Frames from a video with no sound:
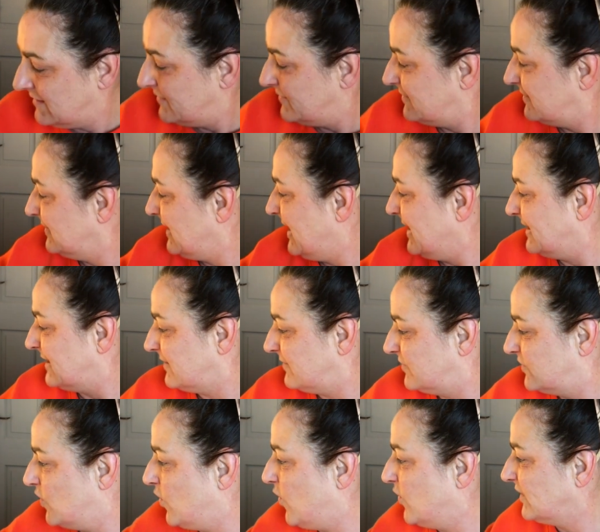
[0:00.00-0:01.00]
like the
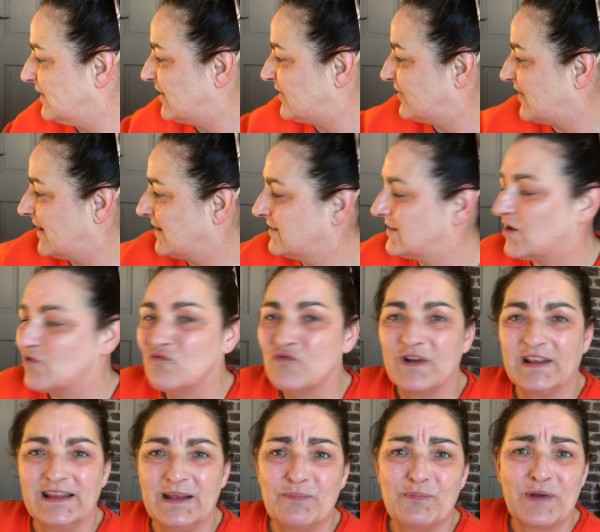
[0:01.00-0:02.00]
only thing that
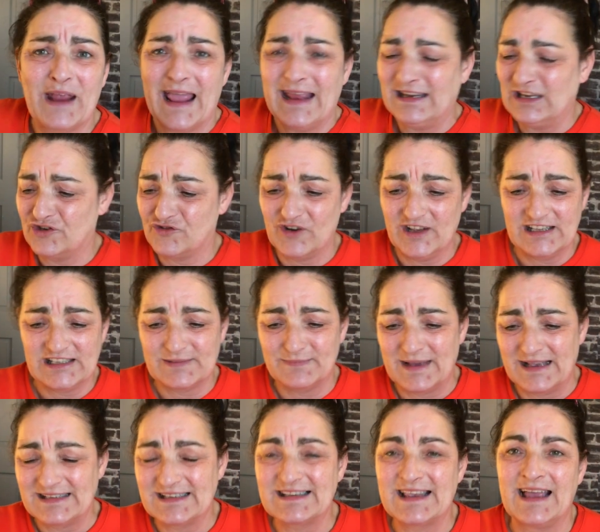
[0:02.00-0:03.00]
really penetrates my
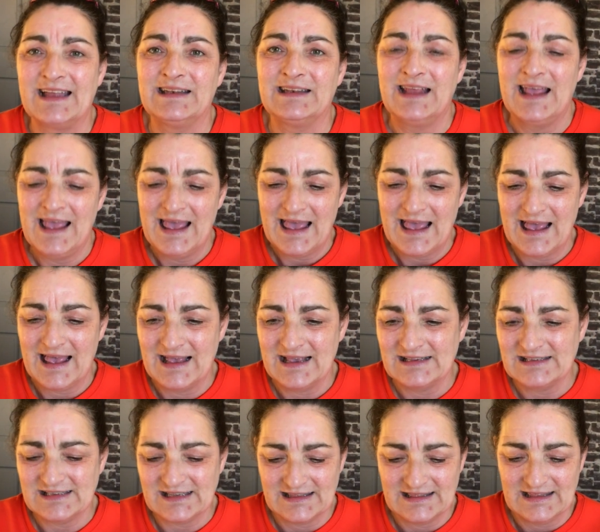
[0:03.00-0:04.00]
skin
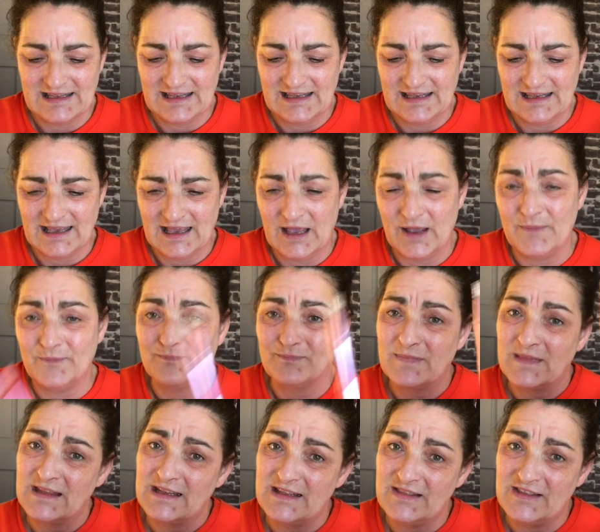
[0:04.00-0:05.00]
is the
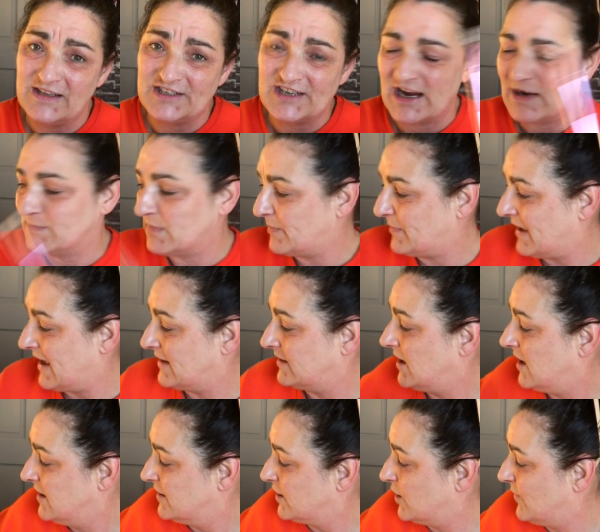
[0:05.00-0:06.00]
Derma Pen.
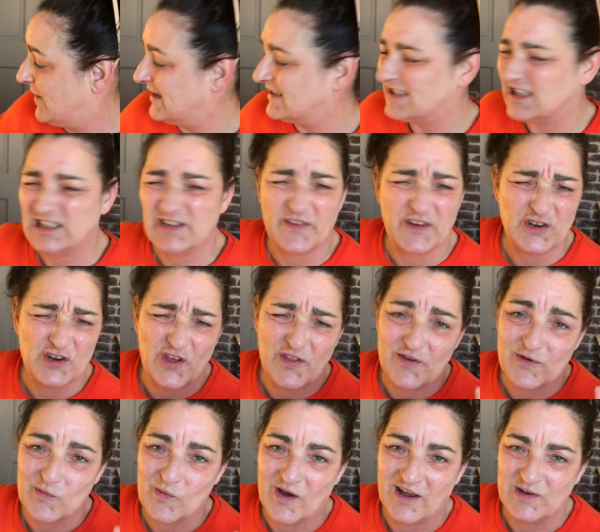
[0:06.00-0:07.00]
Now I did have another
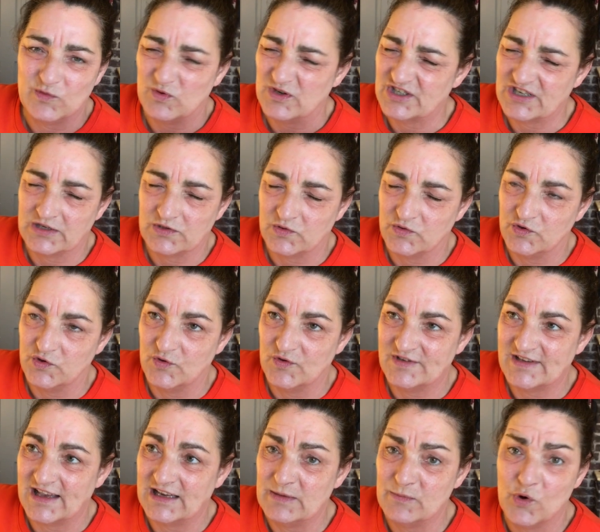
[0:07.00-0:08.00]
one which I don't use
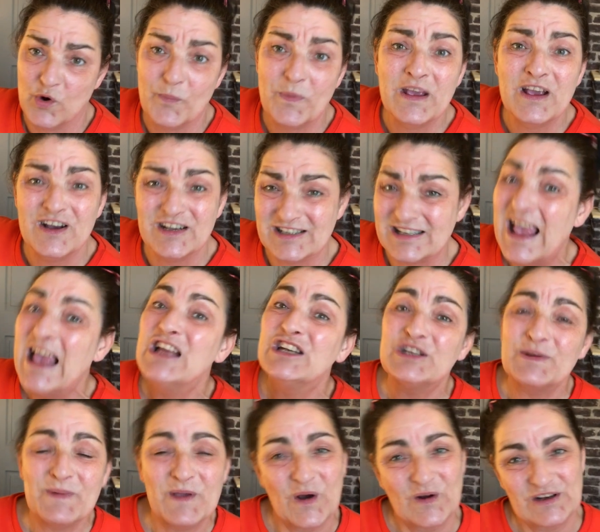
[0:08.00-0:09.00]
anymore because, to
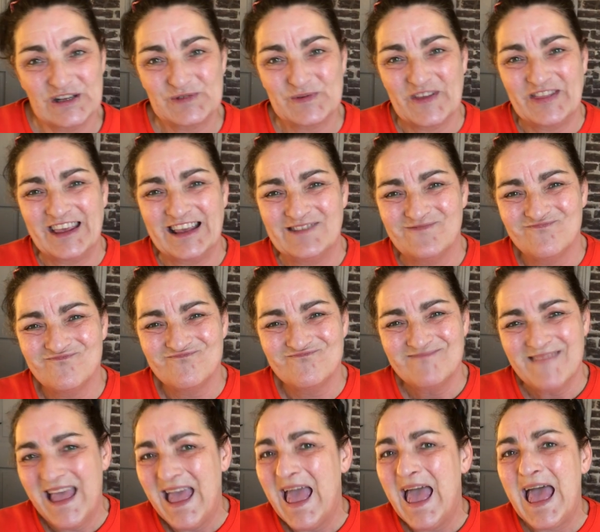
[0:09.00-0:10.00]
be honest with you,
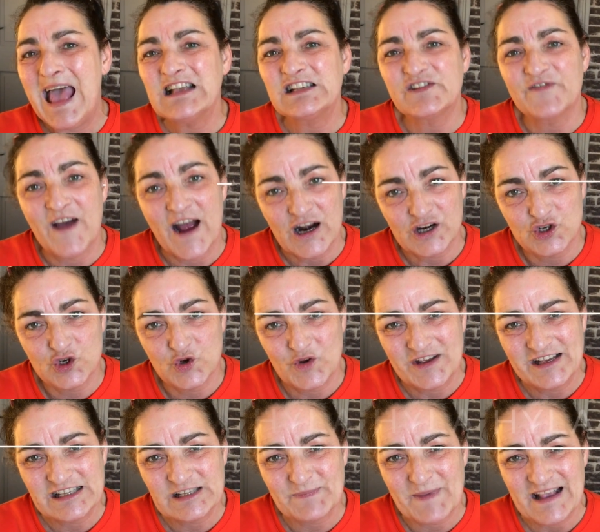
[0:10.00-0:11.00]
it's far too
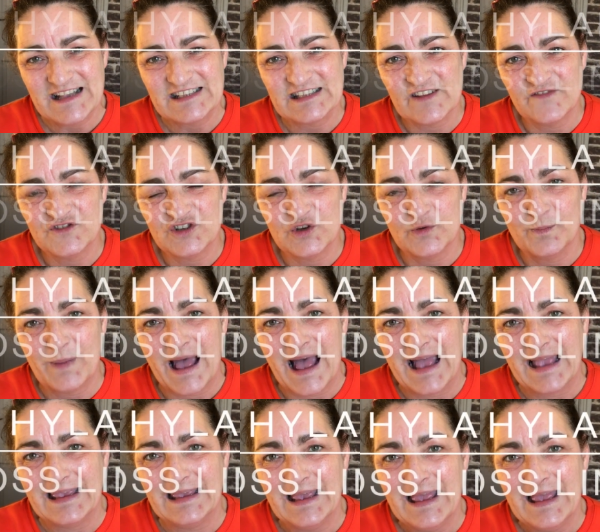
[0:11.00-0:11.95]
expensive to buy,